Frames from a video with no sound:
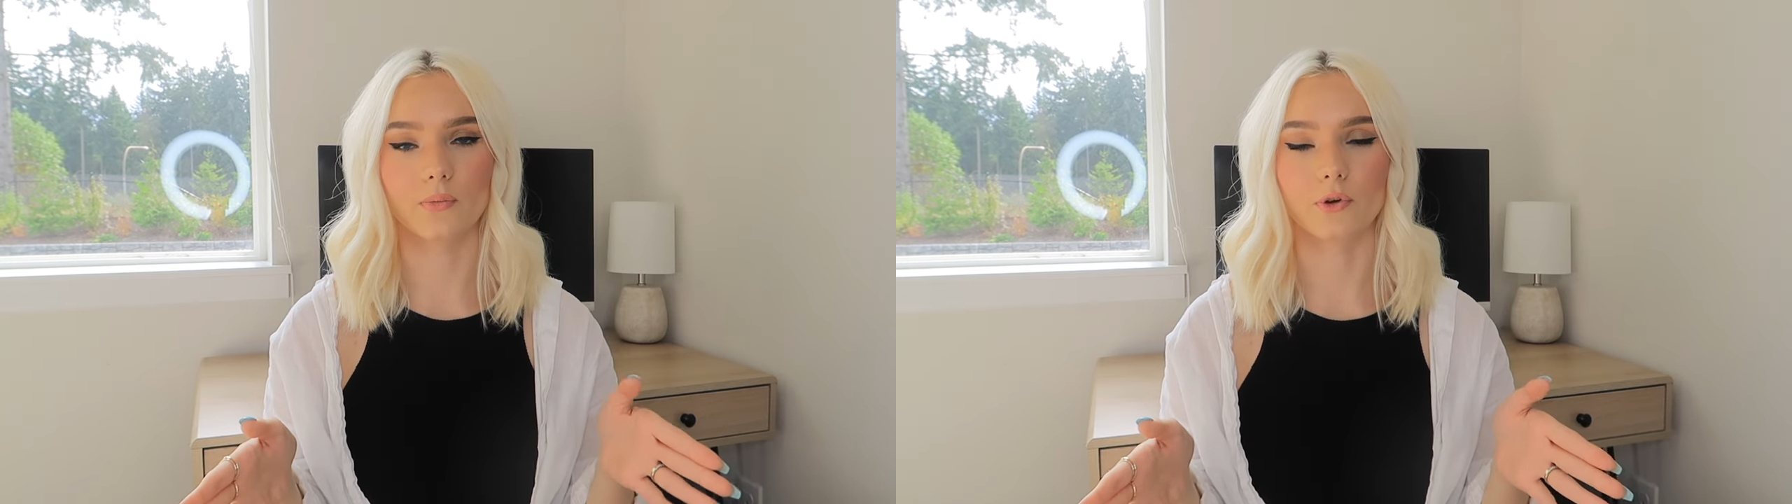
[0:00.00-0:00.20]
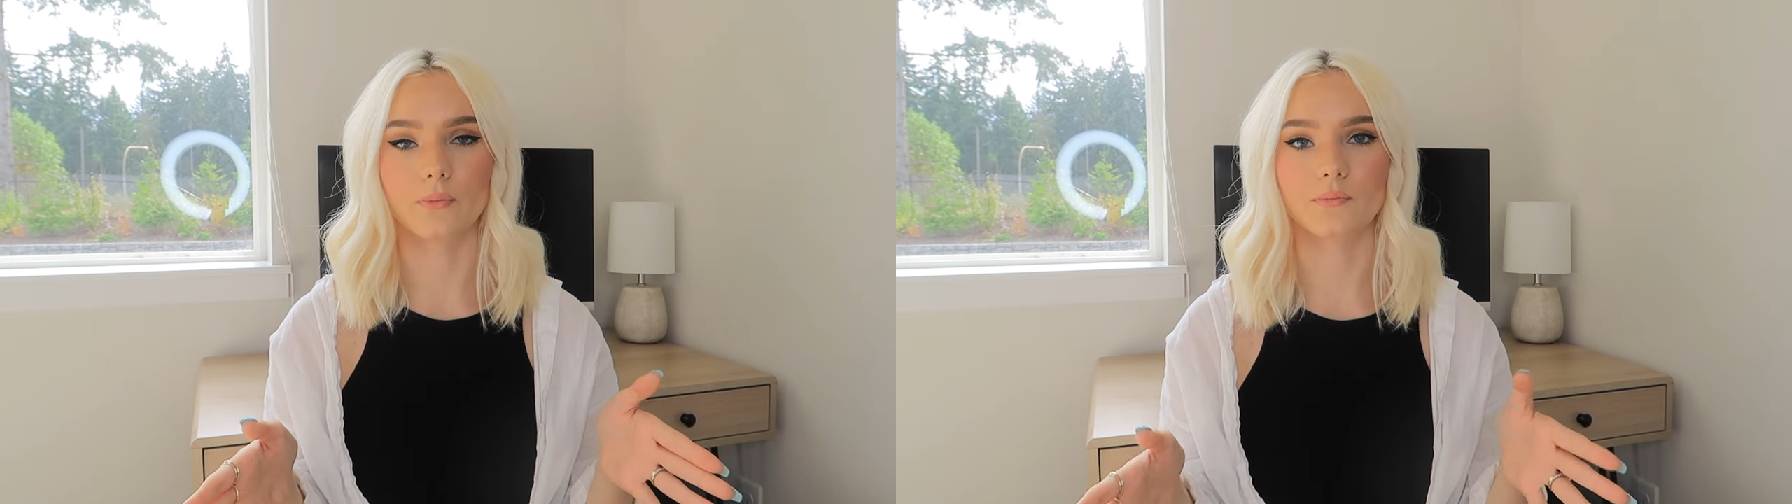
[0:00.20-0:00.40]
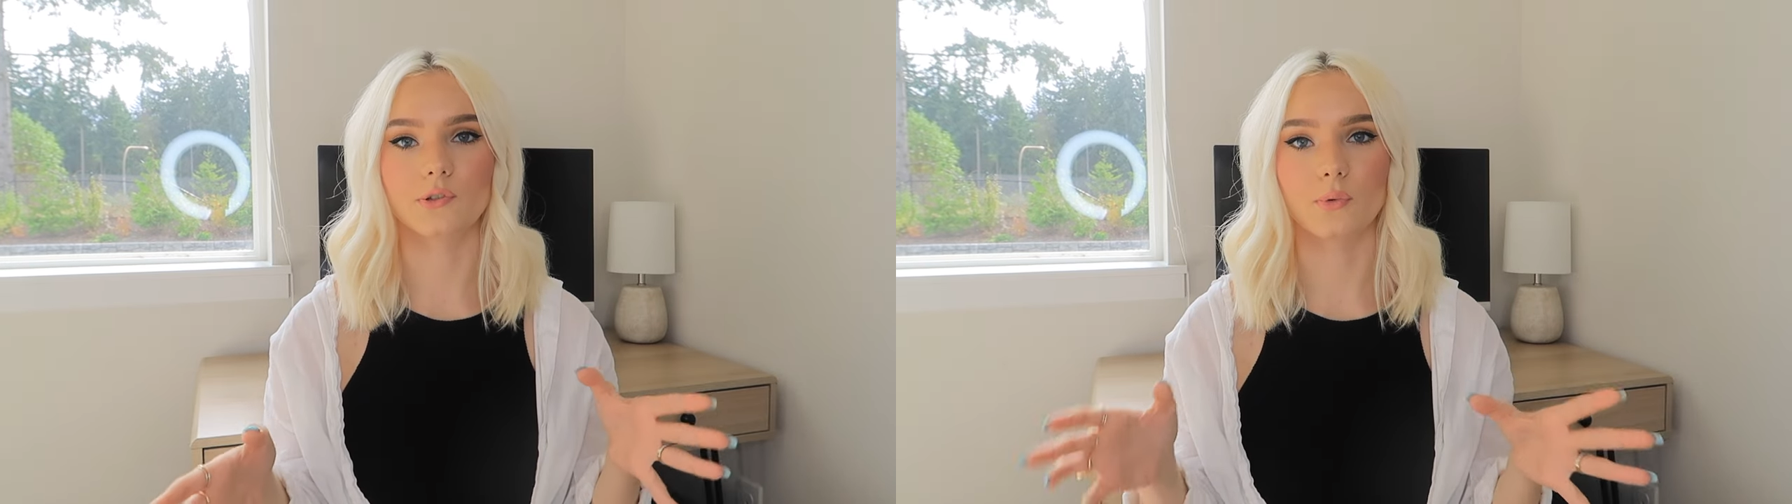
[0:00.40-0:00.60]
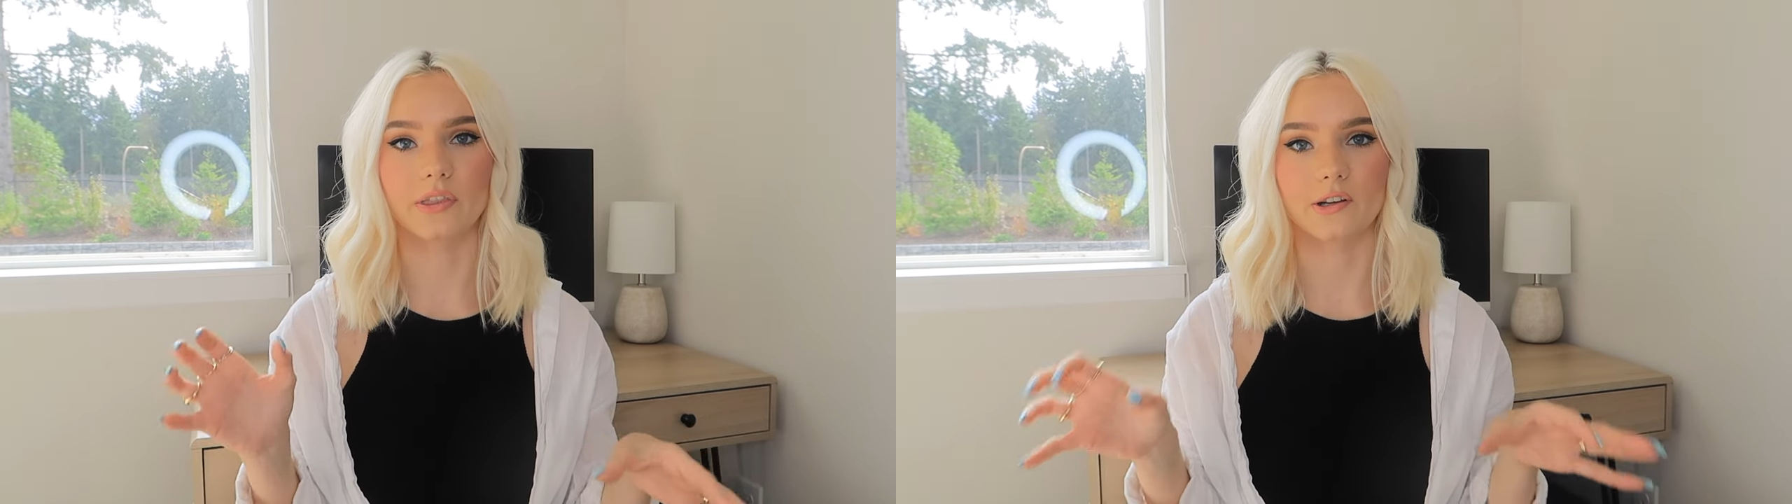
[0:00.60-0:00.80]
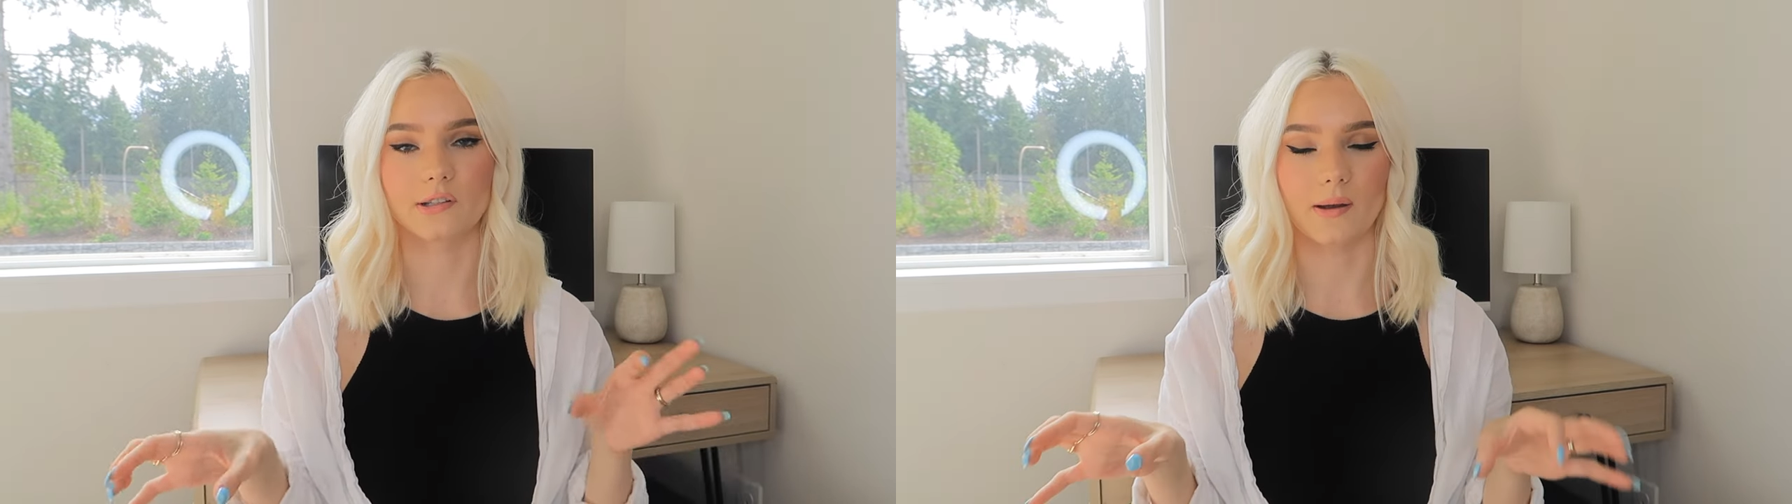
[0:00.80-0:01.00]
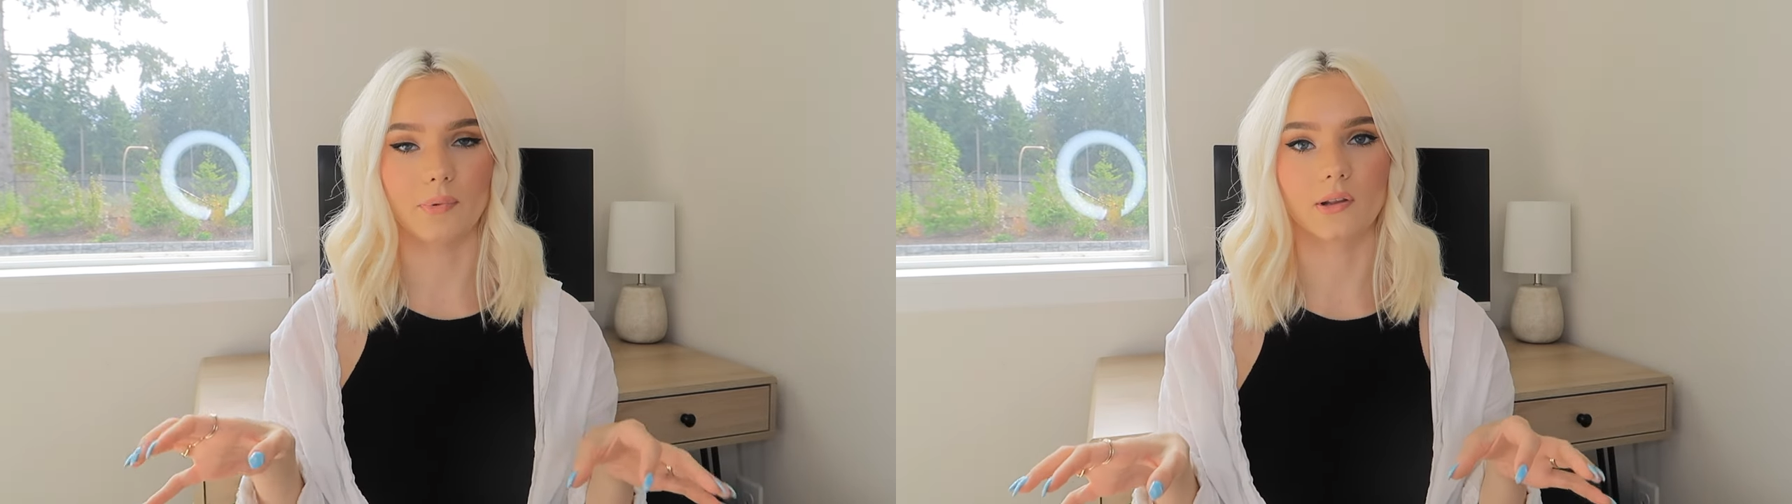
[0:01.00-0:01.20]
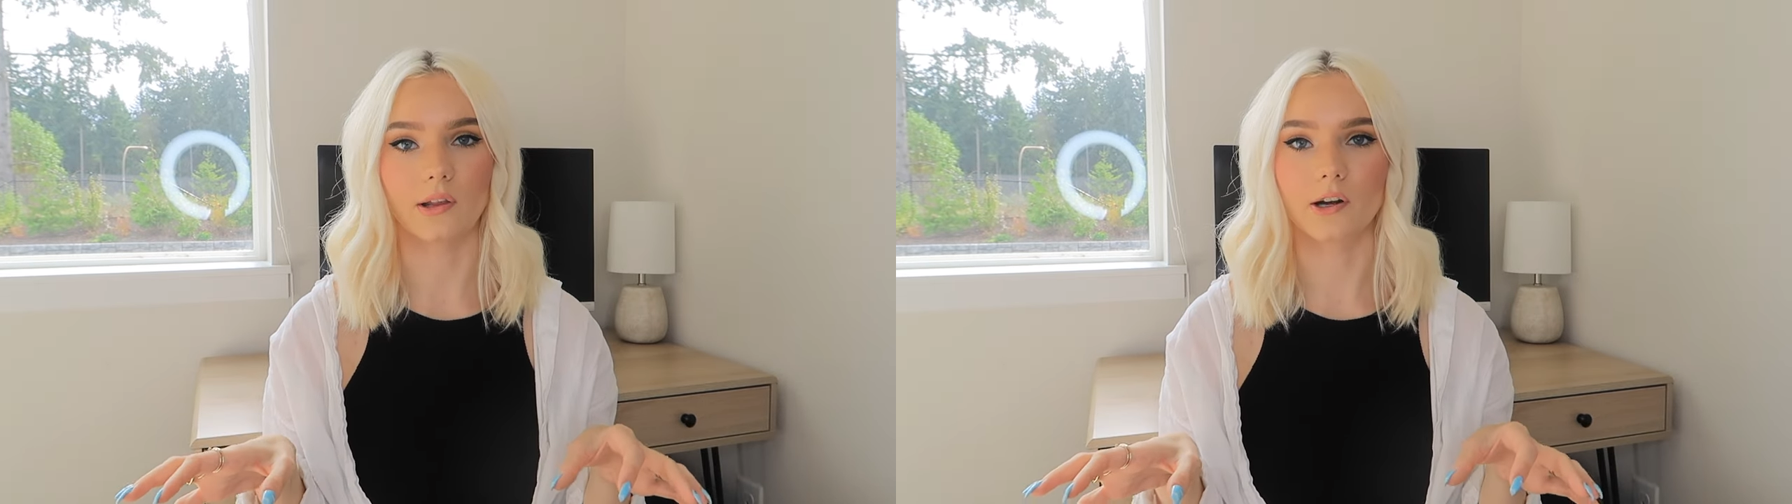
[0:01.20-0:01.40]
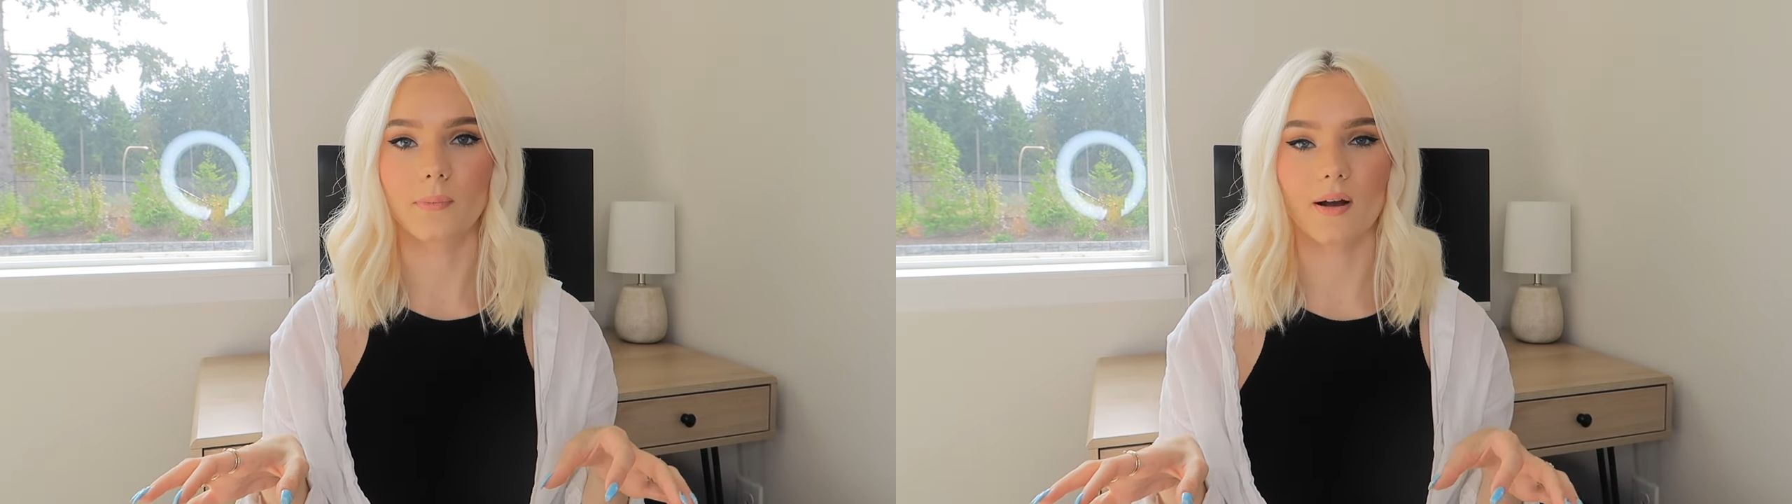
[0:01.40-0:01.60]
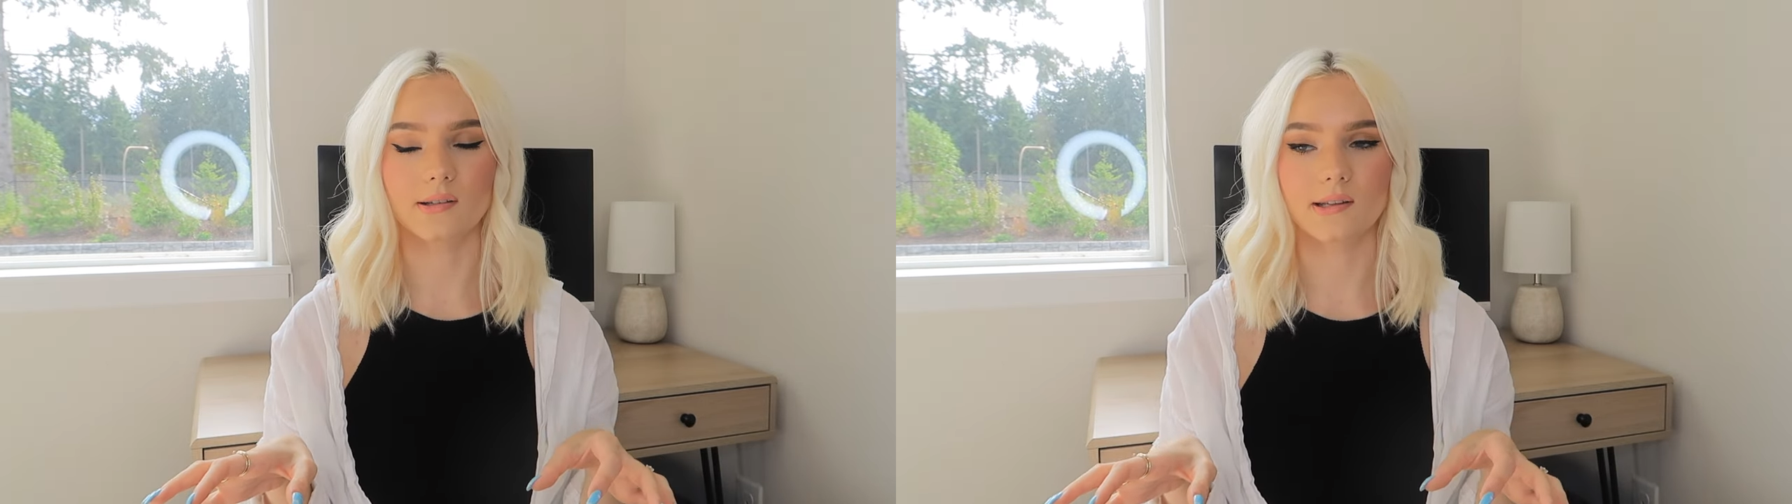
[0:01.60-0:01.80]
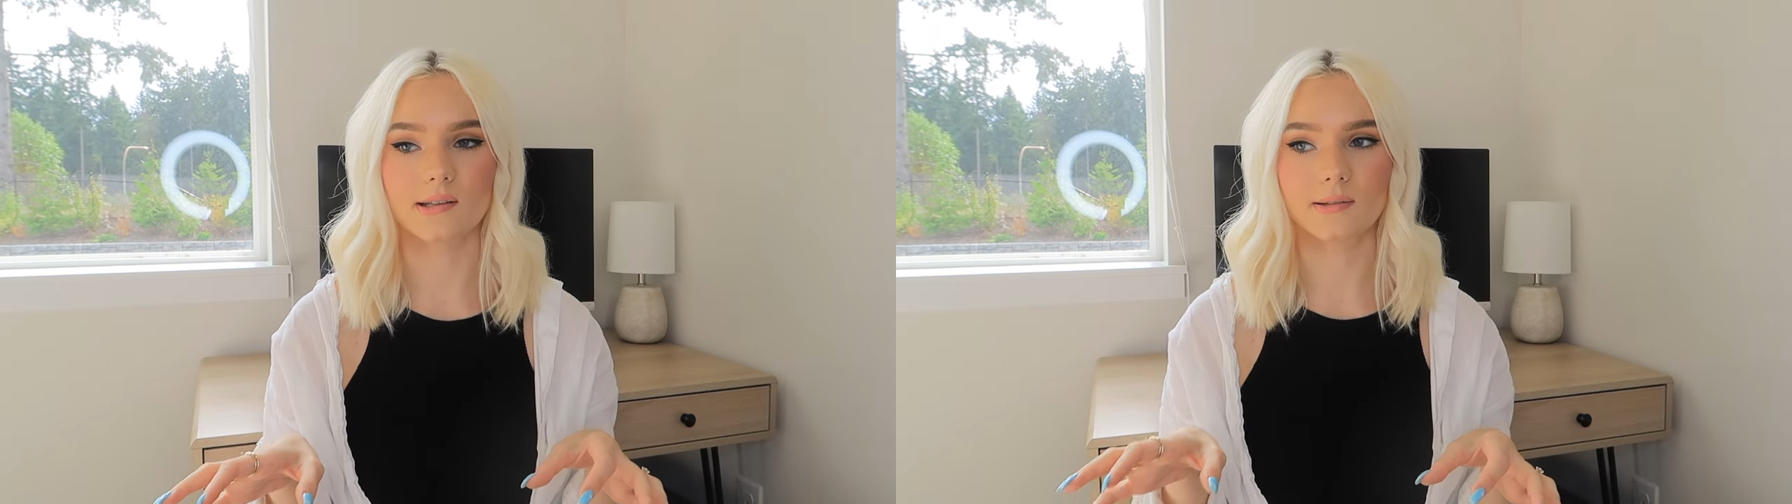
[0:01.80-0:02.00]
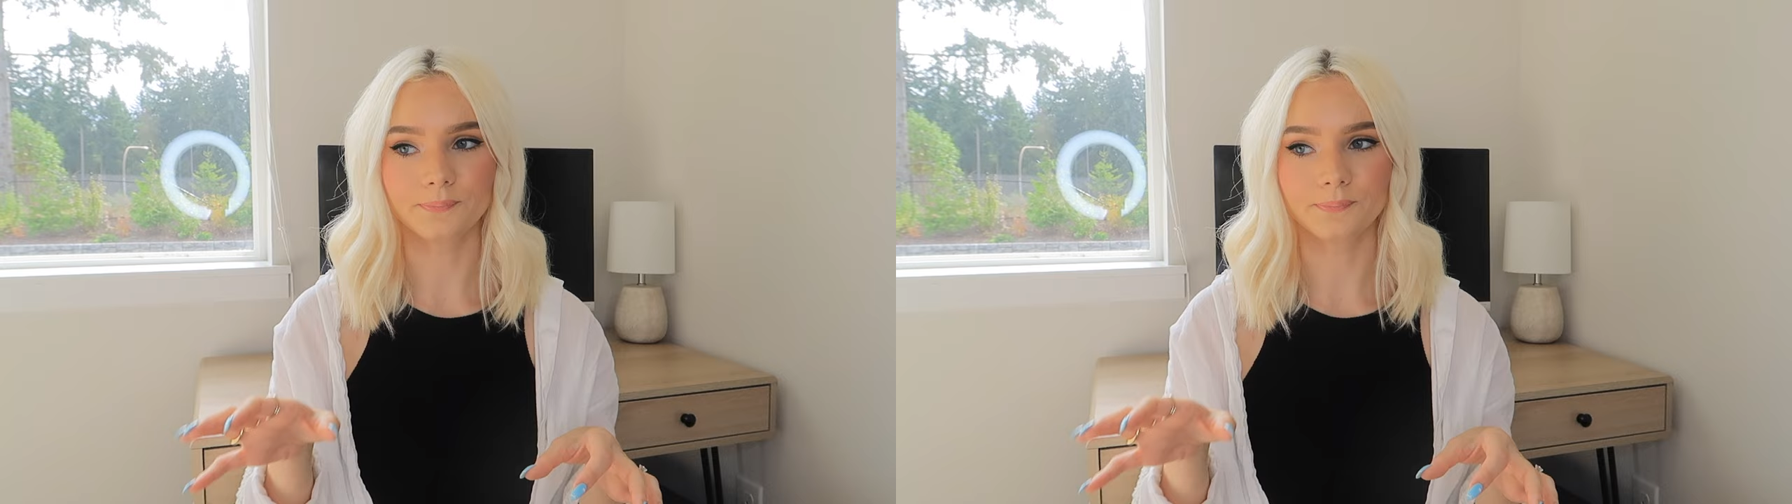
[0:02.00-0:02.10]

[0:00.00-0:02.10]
rooms with their separate litter boxes.